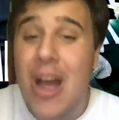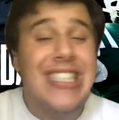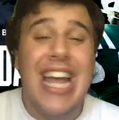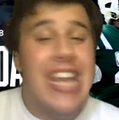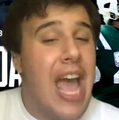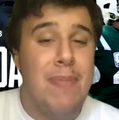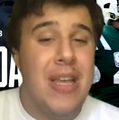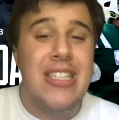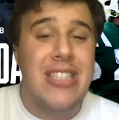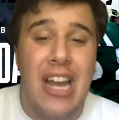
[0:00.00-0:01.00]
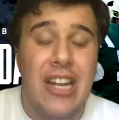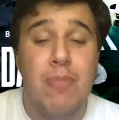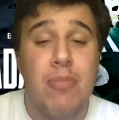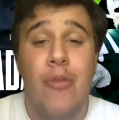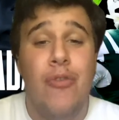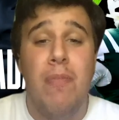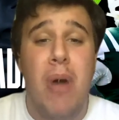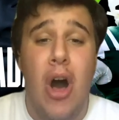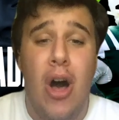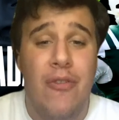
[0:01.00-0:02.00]
that napkin's not in the Pro Football
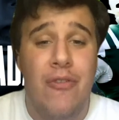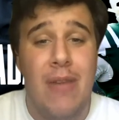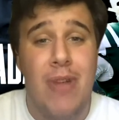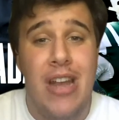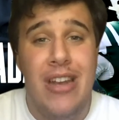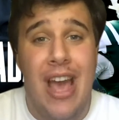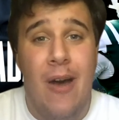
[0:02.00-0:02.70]
Hall of Fame right now.